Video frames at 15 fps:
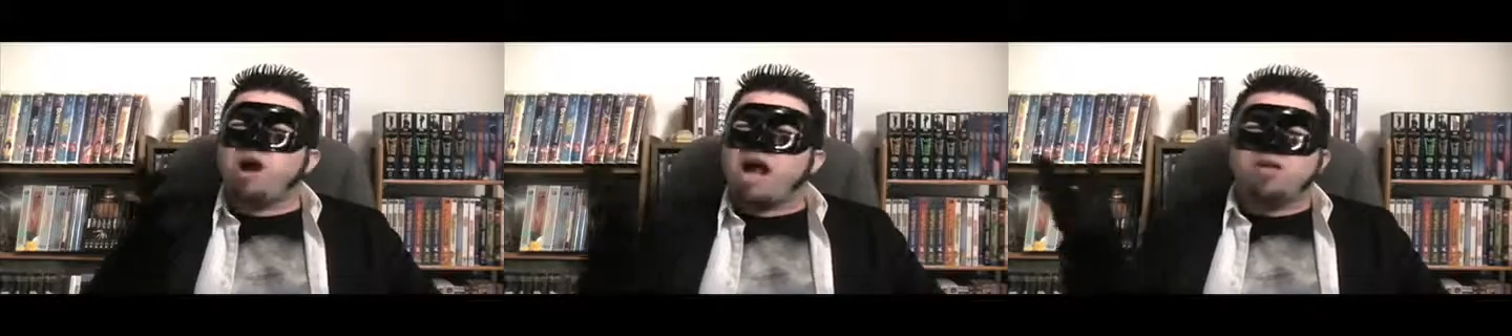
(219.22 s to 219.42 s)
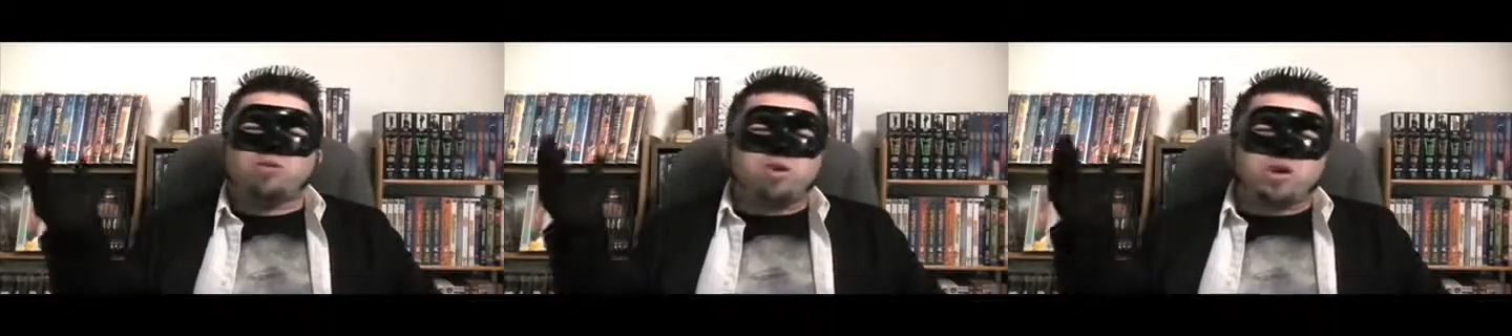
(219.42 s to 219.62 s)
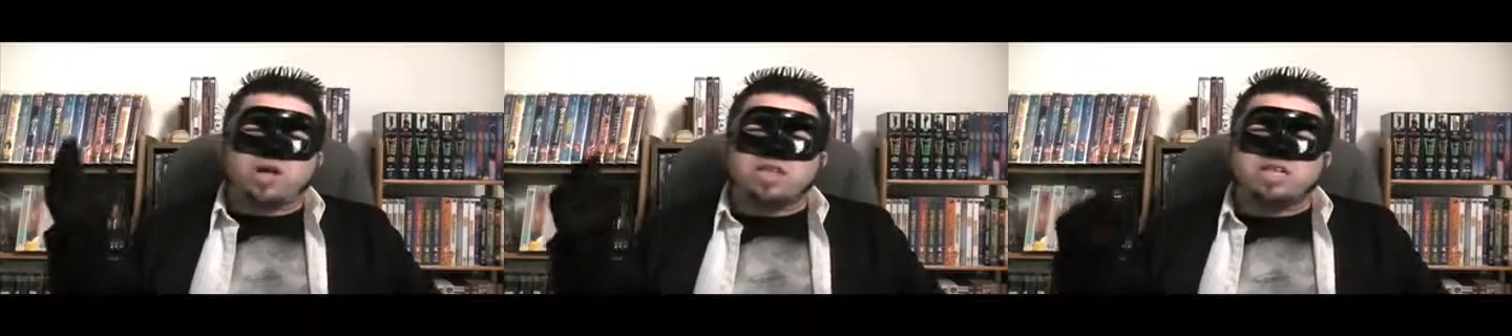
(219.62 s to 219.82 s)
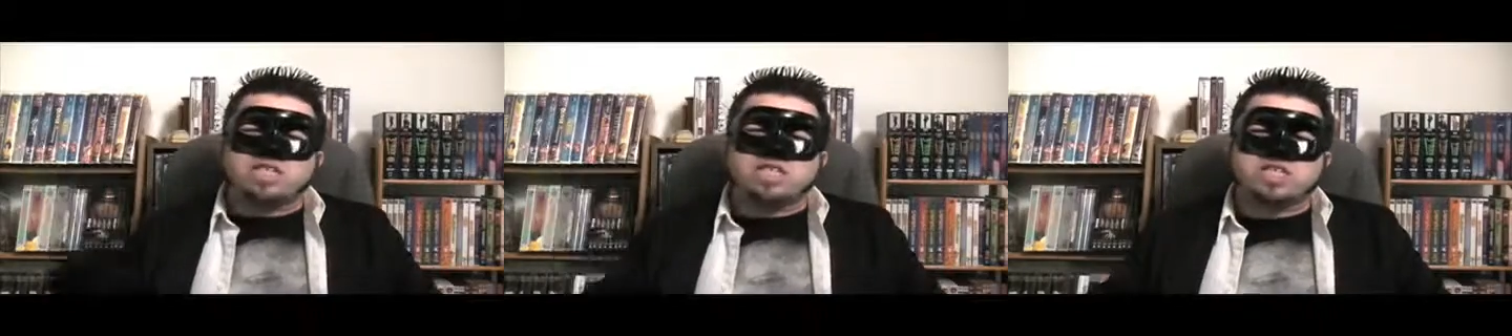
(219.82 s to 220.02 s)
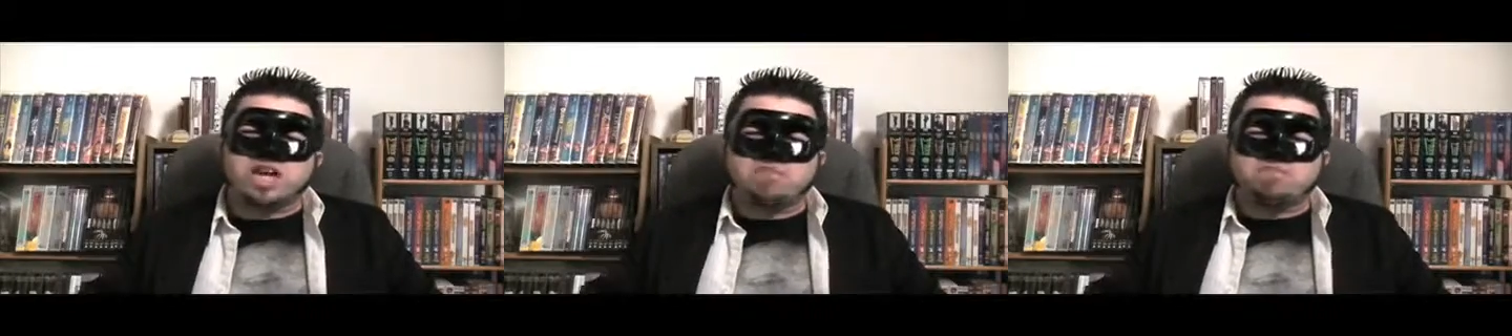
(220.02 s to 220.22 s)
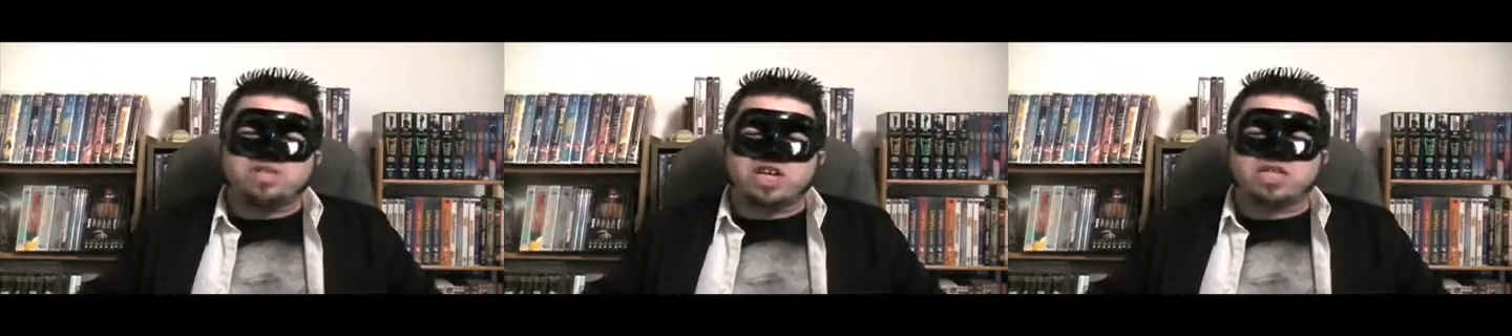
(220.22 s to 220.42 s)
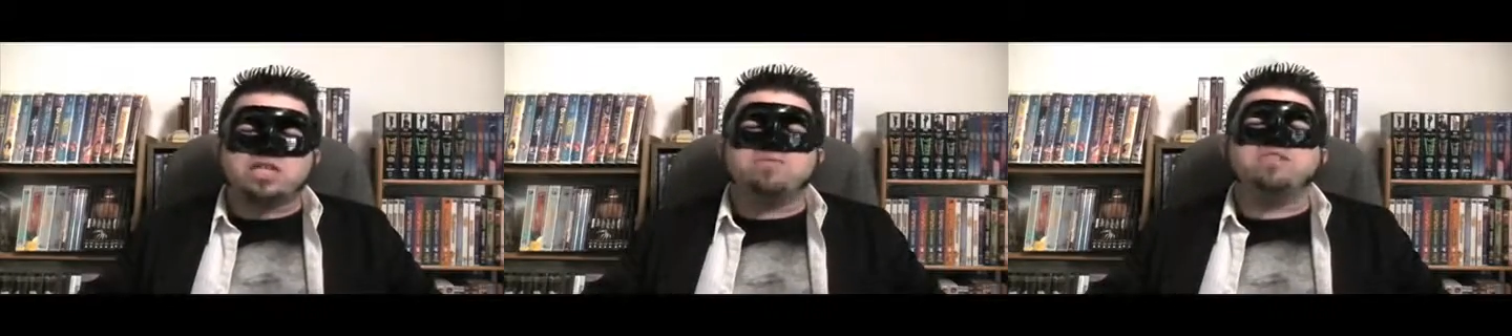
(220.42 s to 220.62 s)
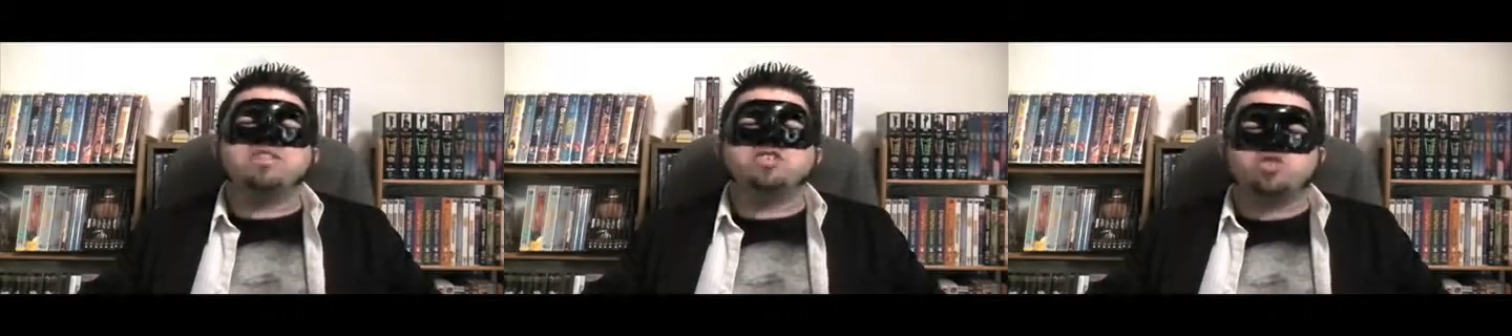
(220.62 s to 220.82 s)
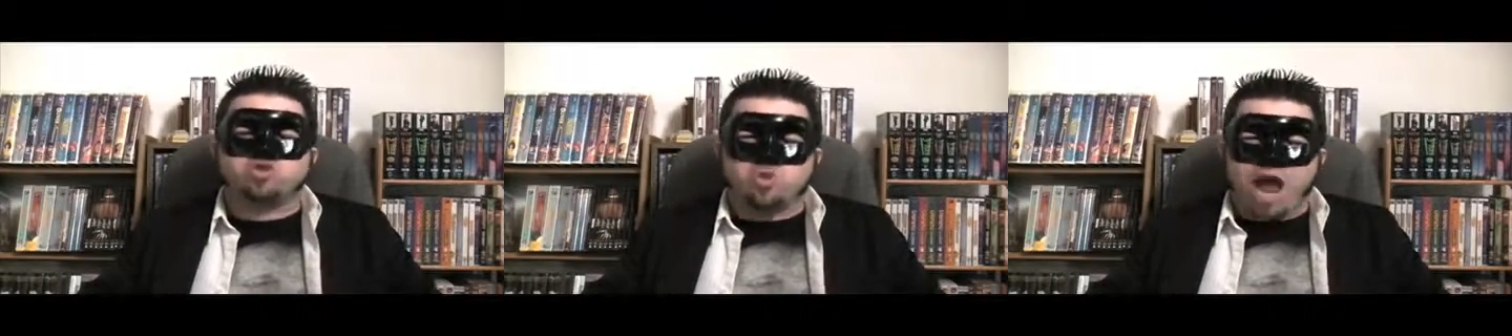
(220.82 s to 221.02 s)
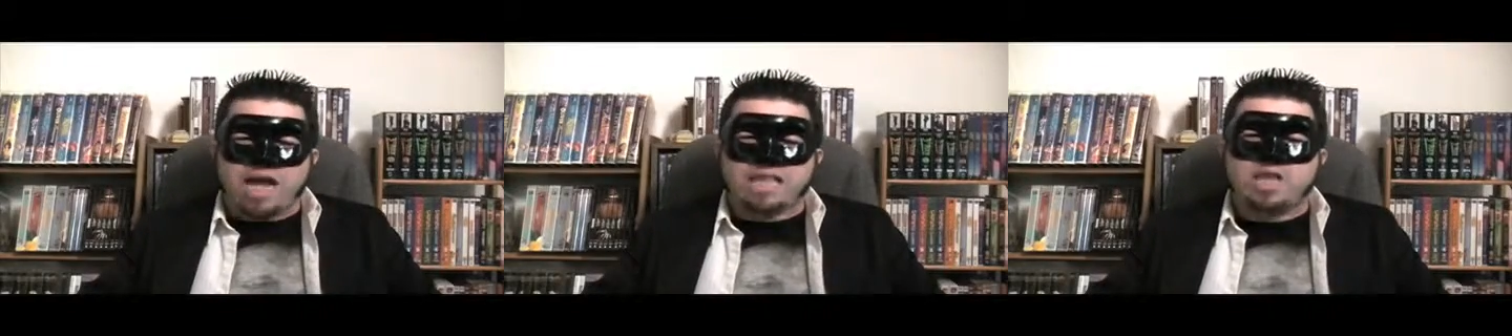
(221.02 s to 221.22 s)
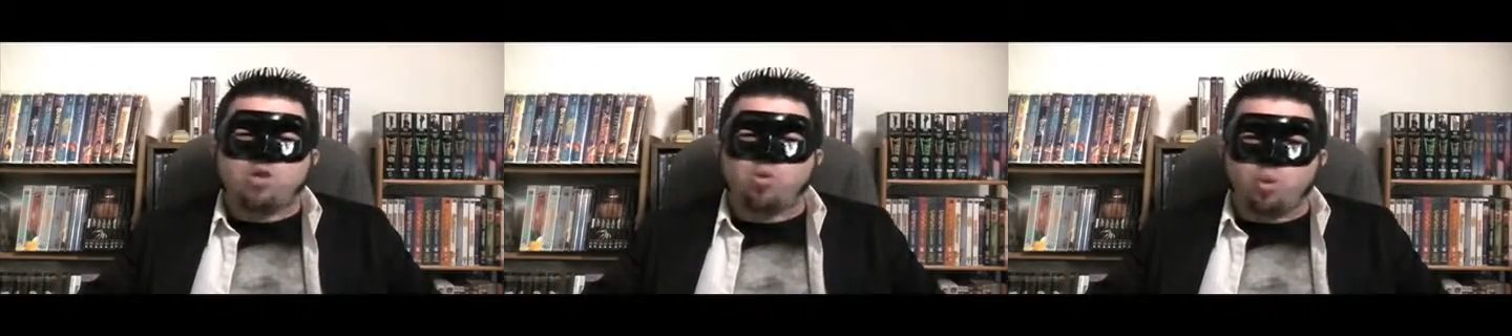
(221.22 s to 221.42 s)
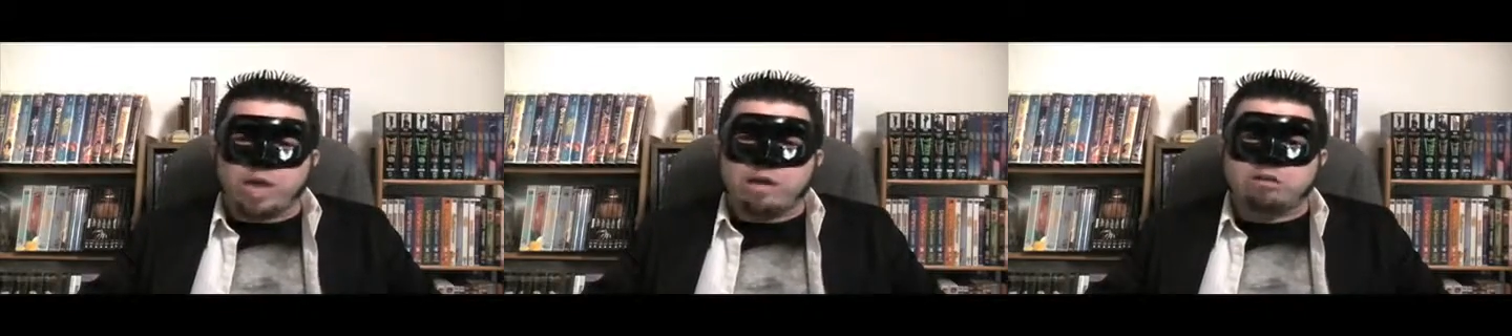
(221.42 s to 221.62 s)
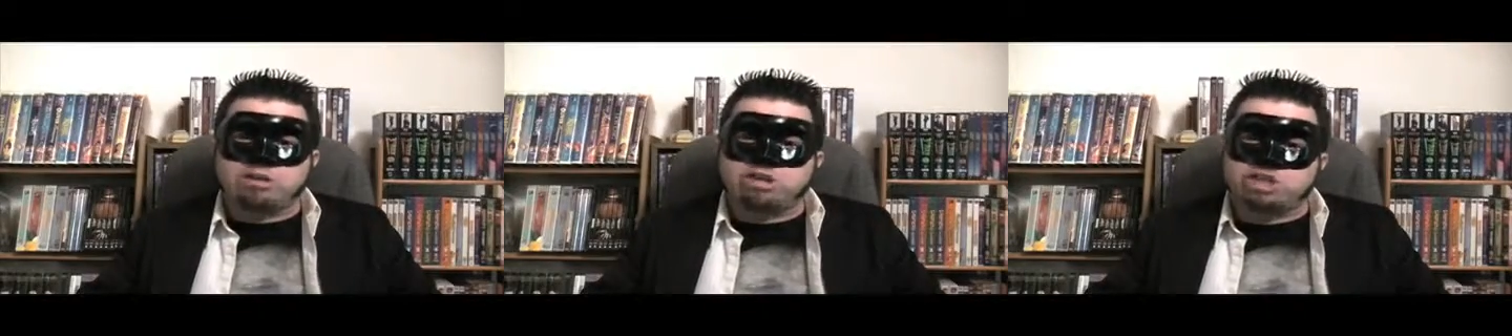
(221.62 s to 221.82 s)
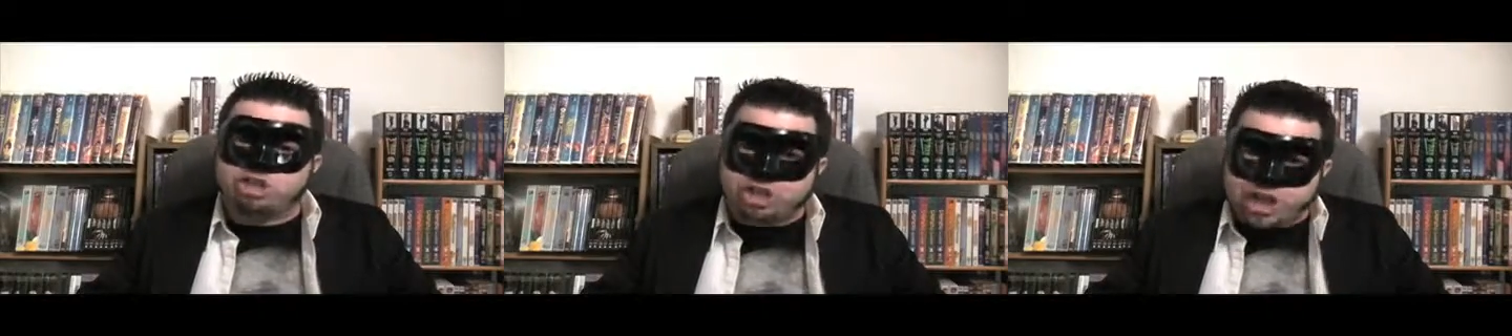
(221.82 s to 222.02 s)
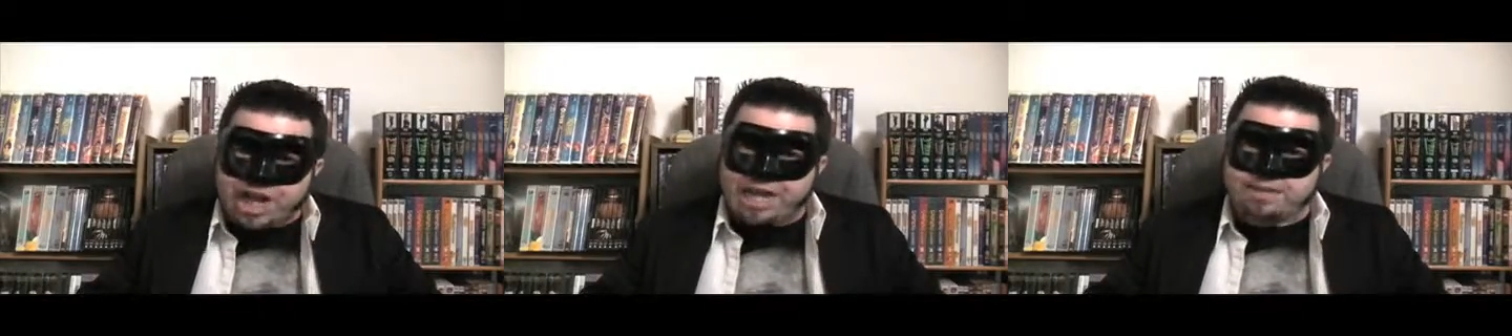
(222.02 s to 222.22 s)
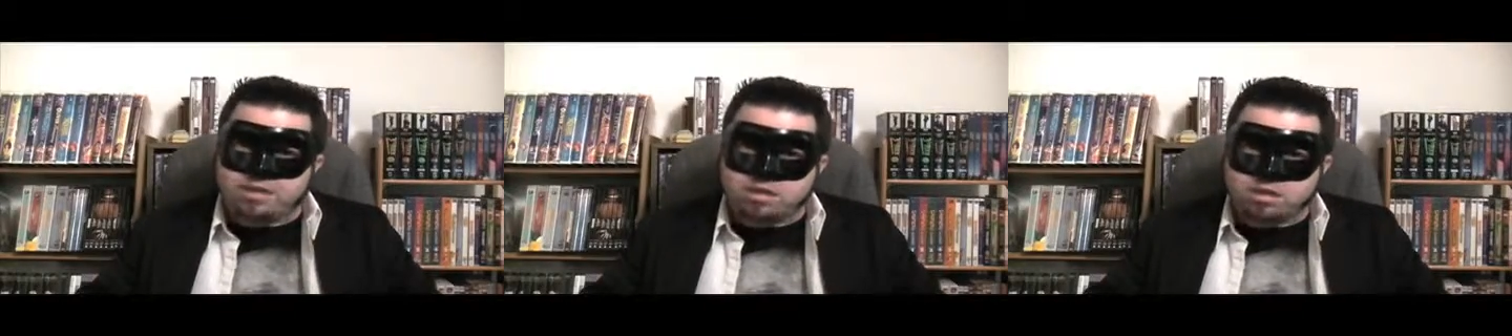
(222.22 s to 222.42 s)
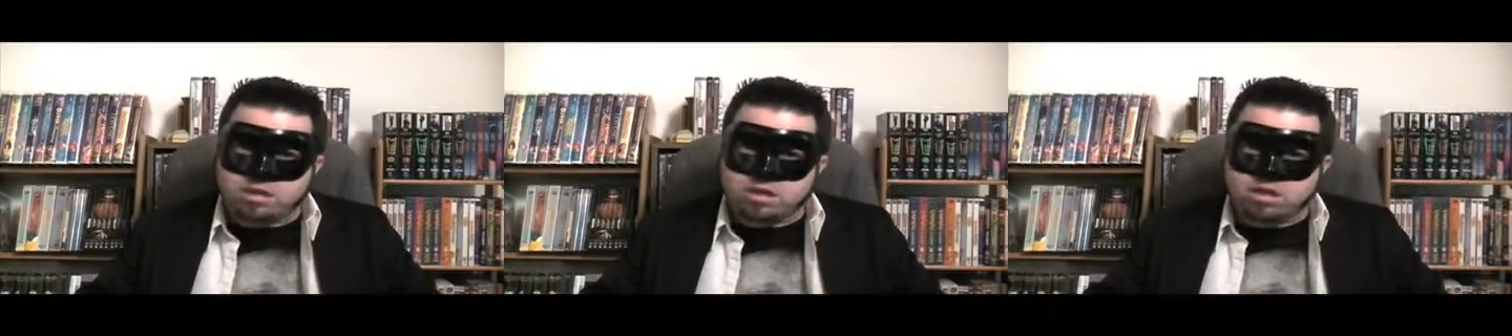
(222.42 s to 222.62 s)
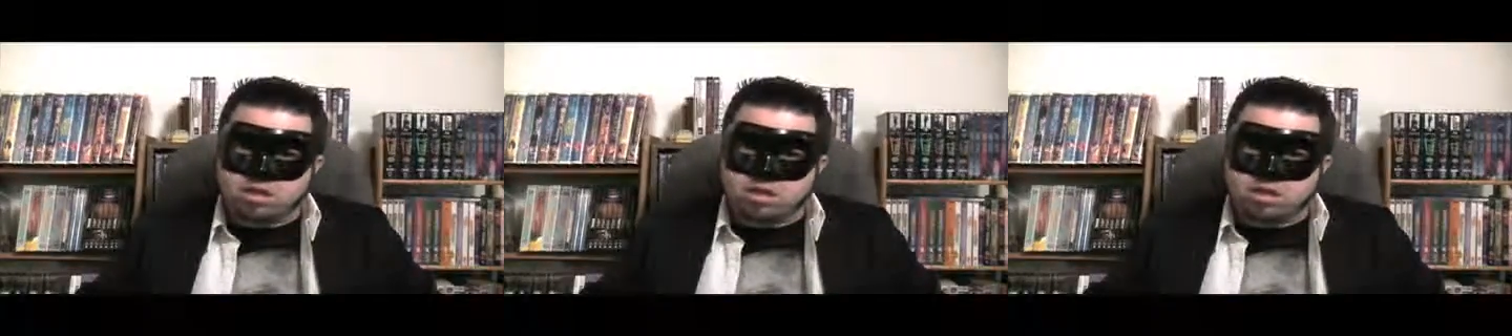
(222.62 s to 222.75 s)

while we're on the subject of distracting weird shit,